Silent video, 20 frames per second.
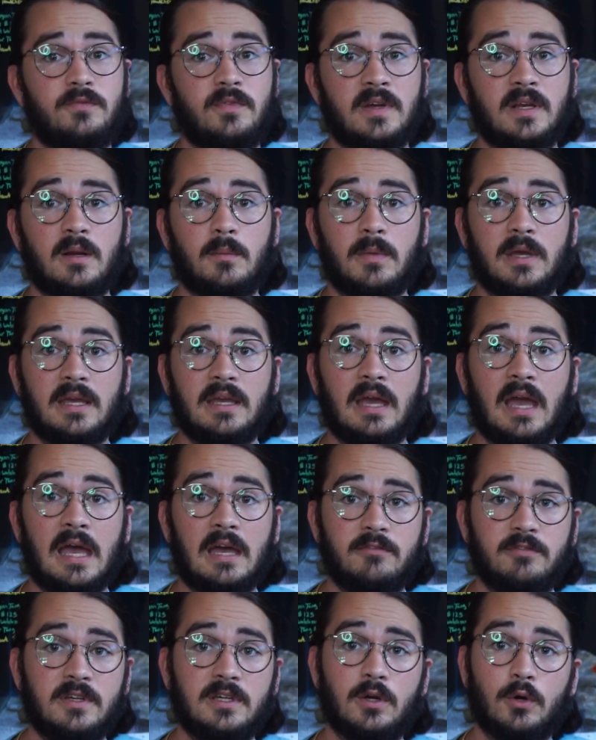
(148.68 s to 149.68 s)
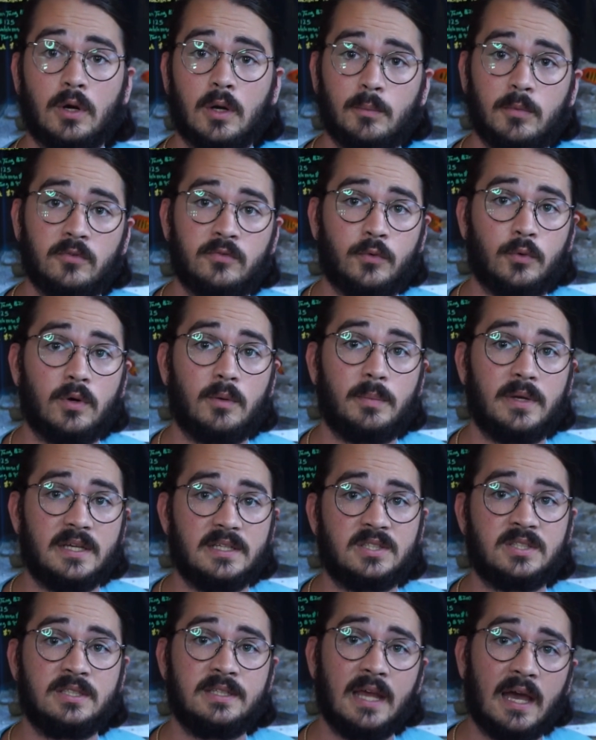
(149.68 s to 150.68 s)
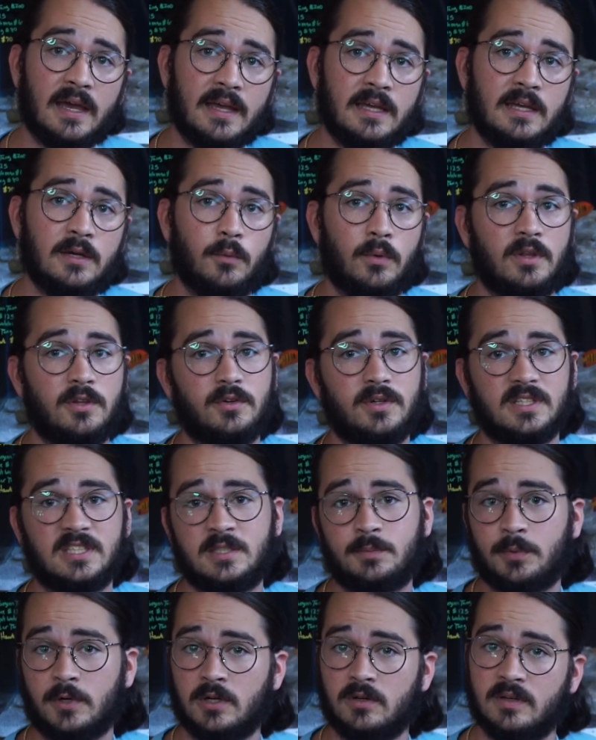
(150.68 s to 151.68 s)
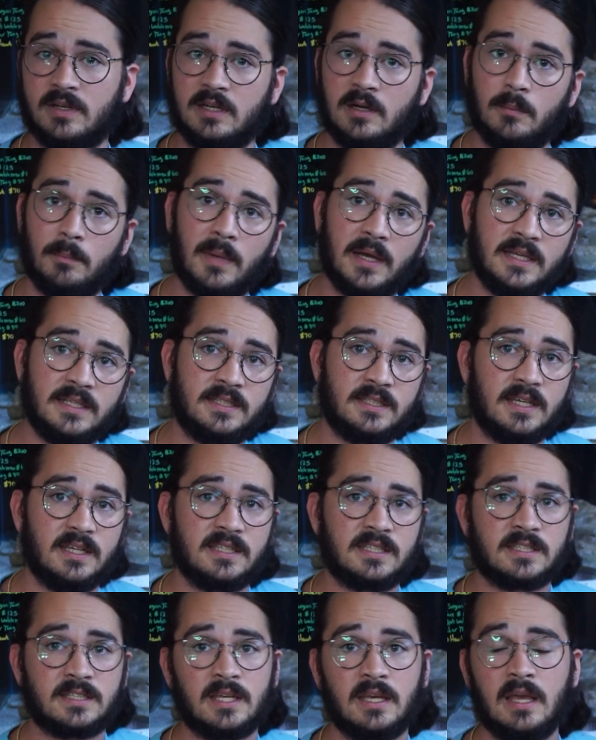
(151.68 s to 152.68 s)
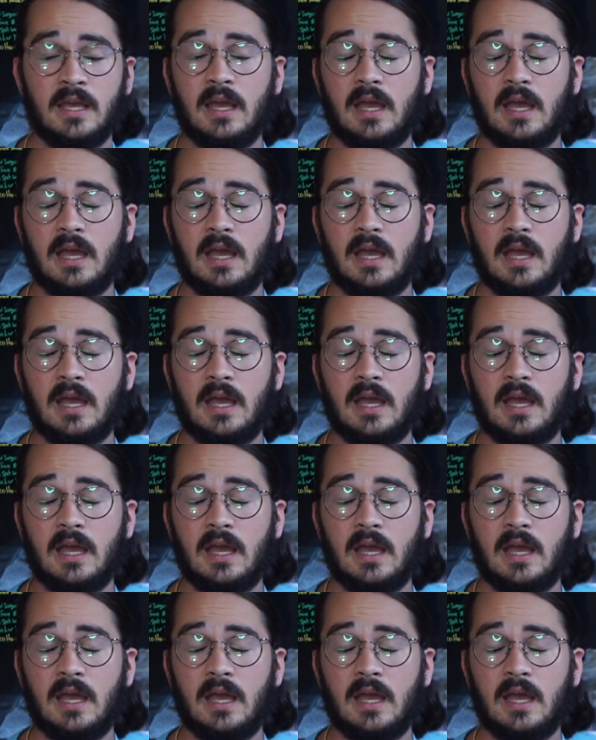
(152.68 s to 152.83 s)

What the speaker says: feed him a heavy herbivore-based diet, whether it's spirulina mysis,